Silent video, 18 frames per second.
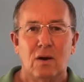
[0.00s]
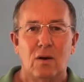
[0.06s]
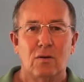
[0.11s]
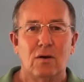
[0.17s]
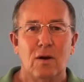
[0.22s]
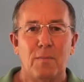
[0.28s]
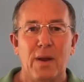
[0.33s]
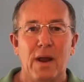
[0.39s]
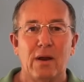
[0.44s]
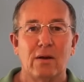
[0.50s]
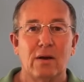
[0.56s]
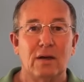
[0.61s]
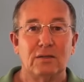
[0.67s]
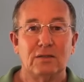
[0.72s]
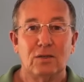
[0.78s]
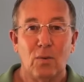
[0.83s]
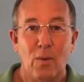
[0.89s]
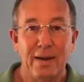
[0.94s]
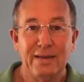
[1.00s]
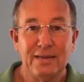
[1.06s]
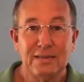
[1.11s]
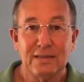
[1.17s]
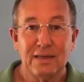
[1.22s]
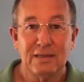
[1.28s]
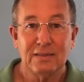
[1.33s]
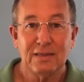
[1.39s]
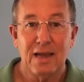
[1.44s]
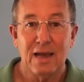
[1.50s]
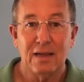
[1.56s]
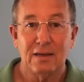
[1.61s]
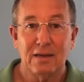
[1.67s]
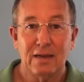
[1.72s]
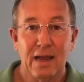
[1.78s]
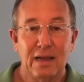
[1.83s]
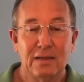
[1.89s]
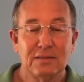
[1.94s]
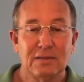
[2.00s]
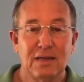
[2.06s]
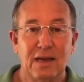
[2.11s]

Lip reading: or a pair of 26-gallon gas